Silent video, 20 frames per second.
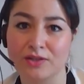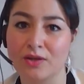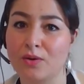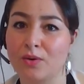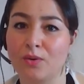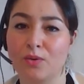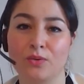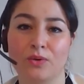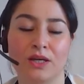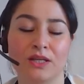
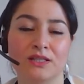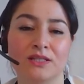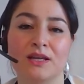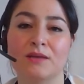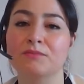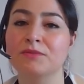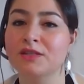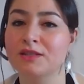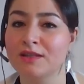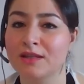So
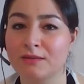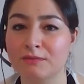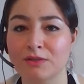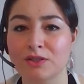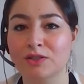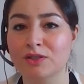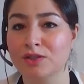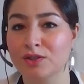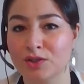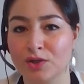it's up to
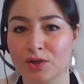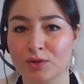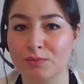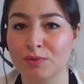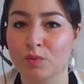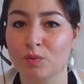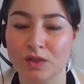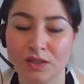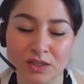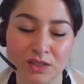them to
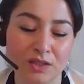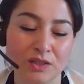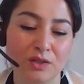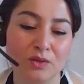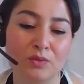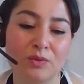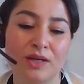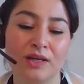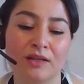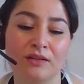determine what to
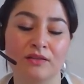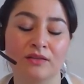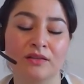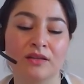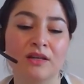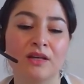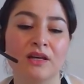do with.